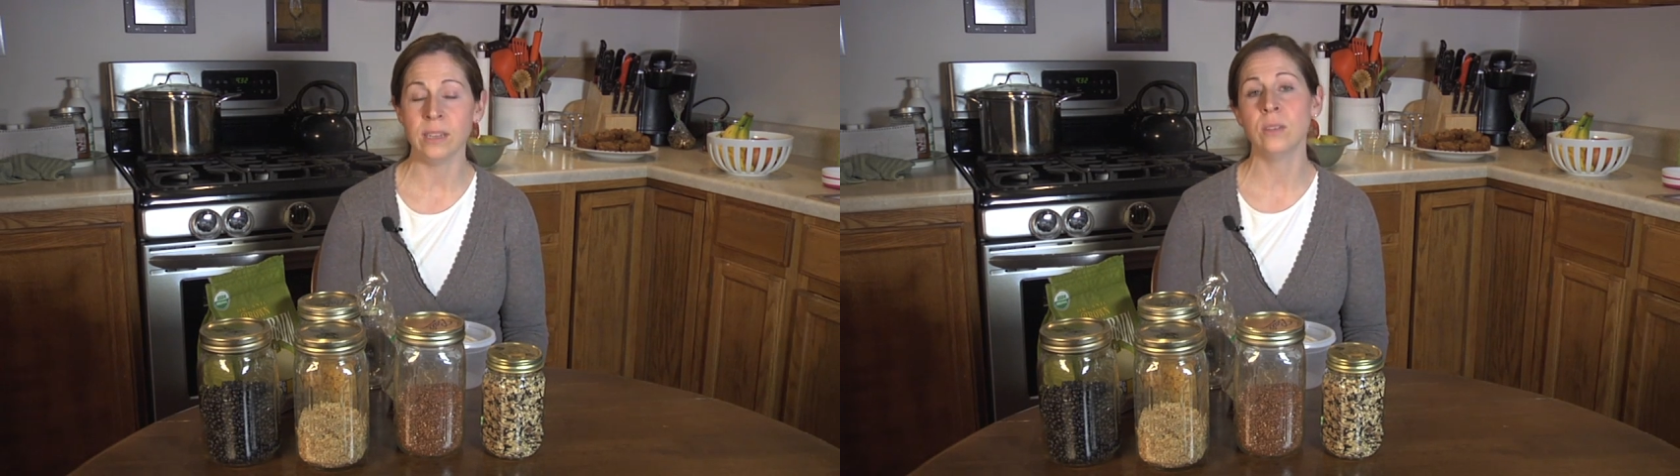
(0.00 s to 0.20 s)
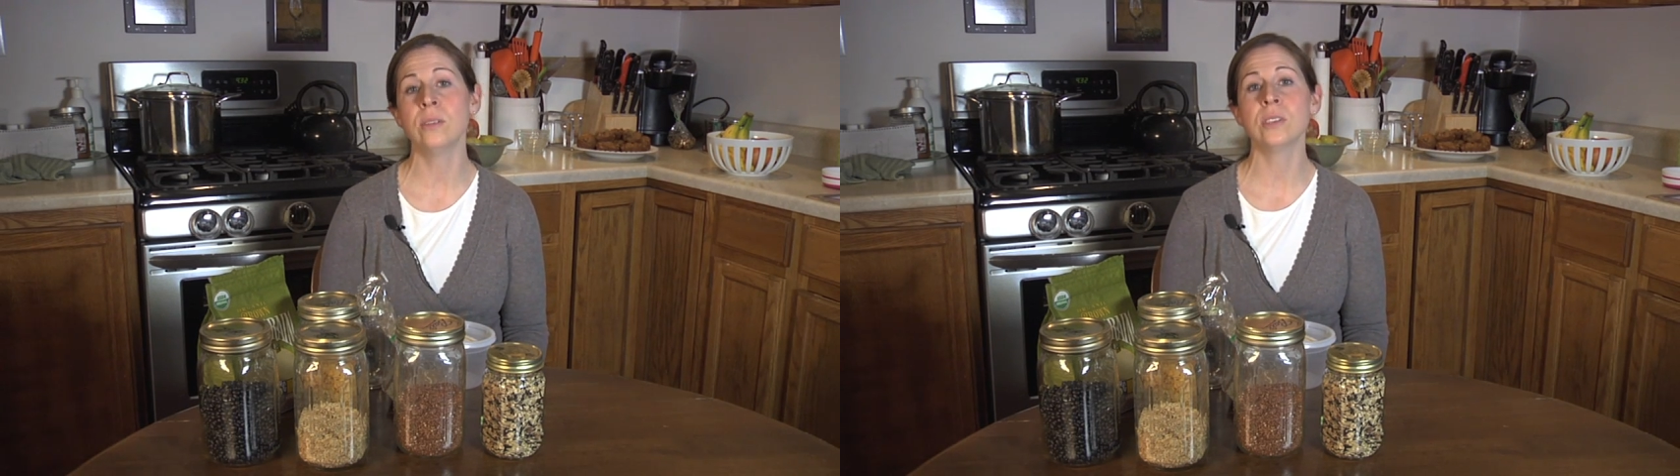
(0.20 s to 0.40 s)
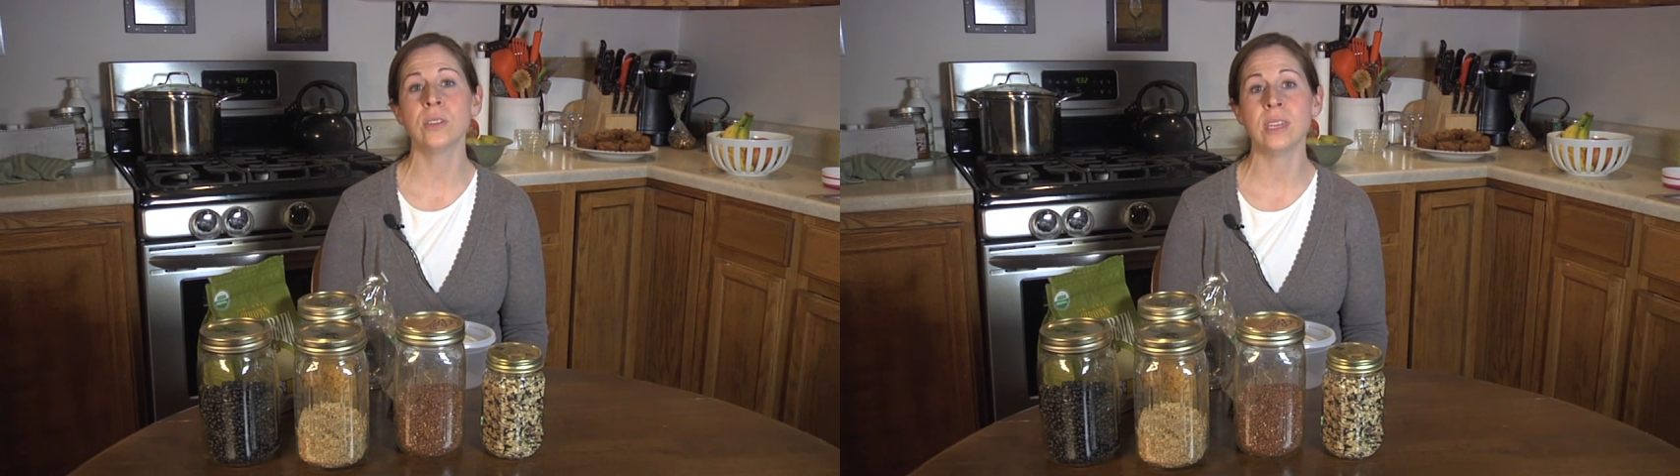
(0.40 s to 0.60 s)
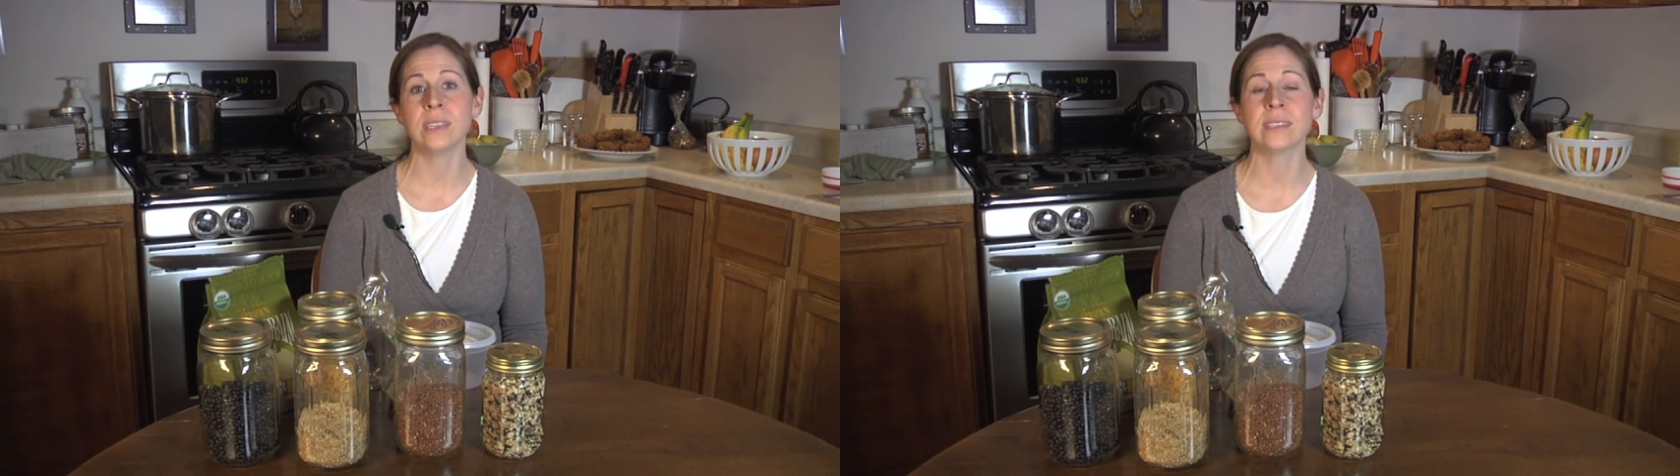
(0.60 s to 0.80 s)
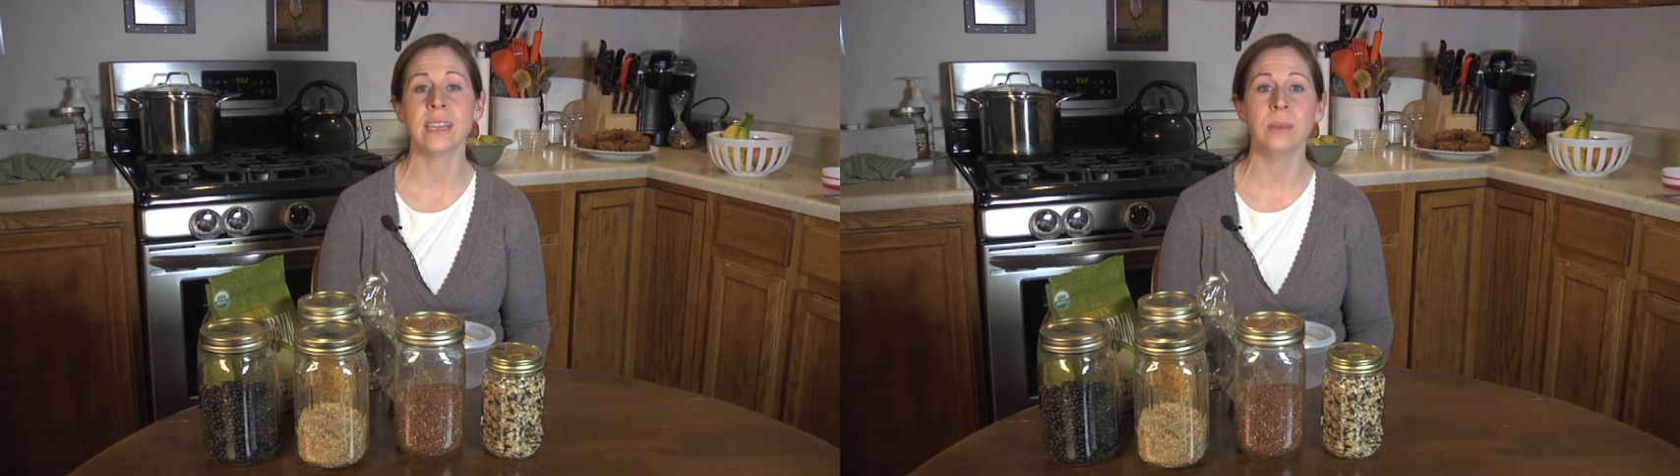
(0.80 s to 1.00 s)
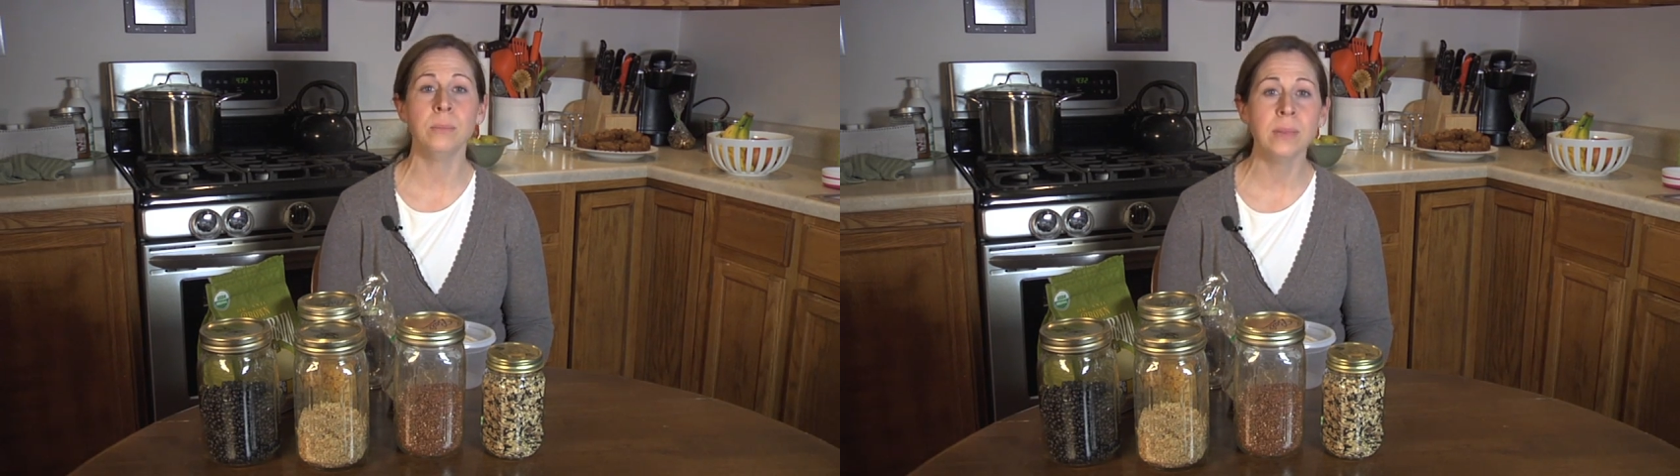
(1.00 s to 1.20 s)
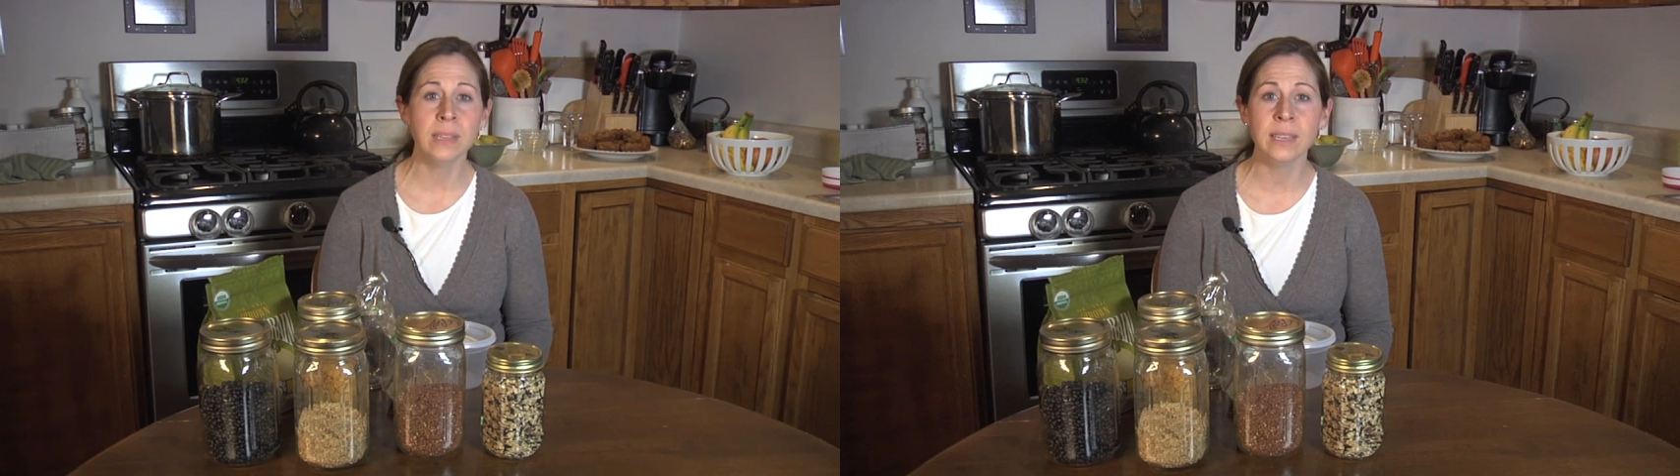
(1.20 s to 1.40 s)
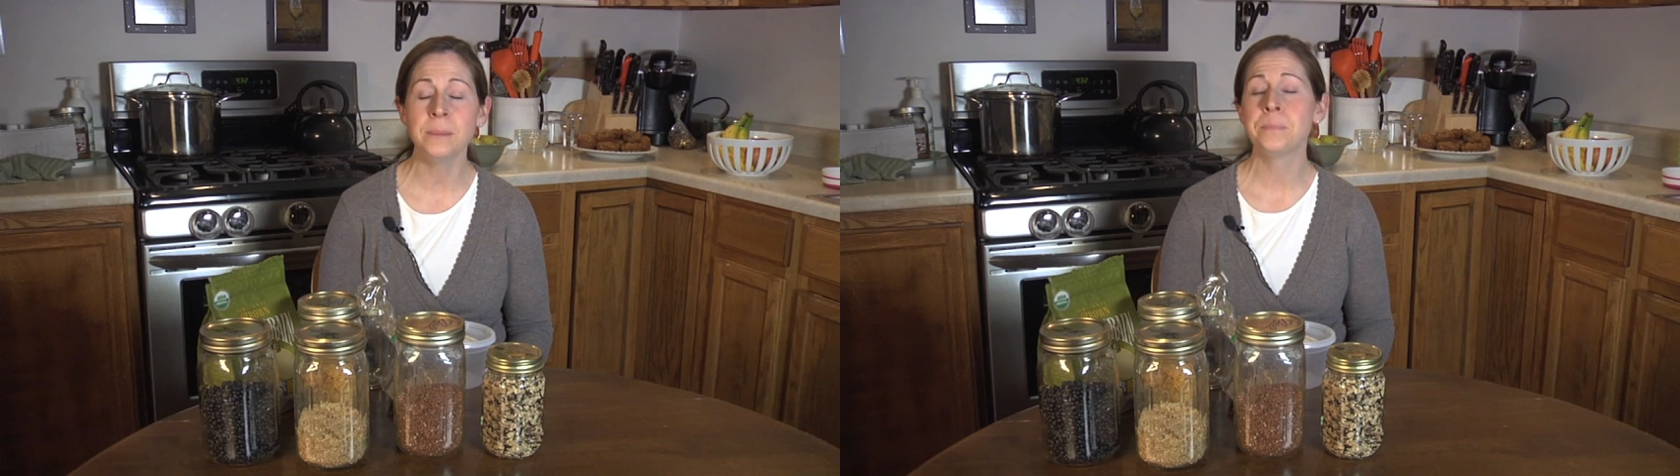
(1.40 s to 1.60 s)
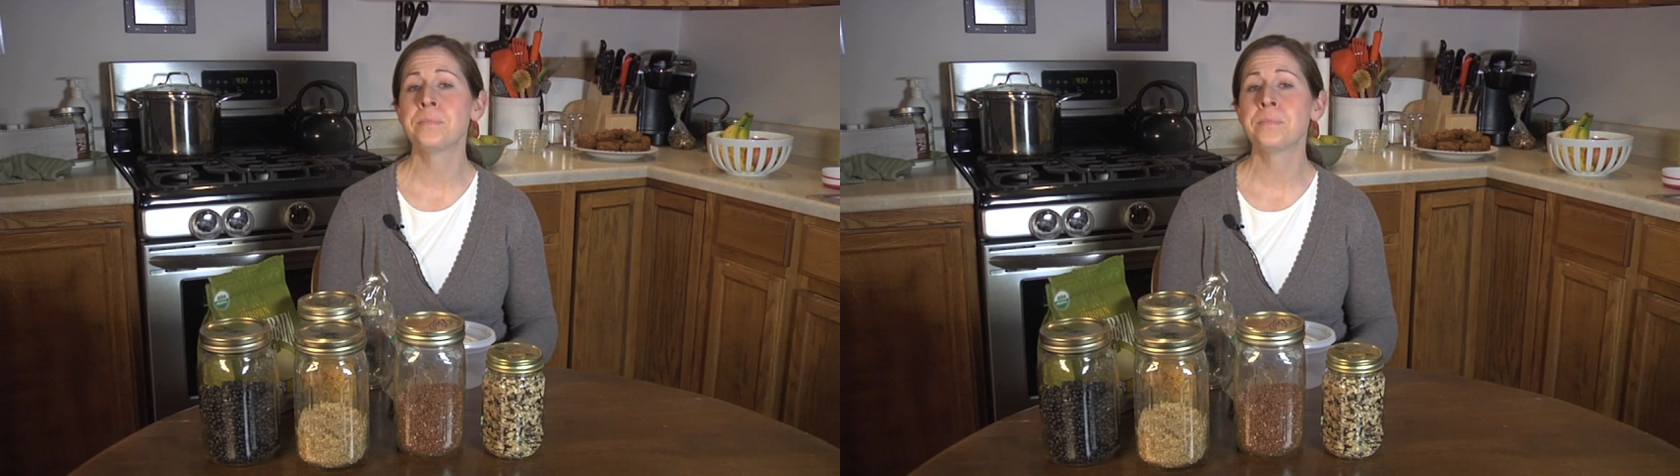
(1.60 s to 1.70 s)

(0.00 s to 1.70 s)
And those are things like millet,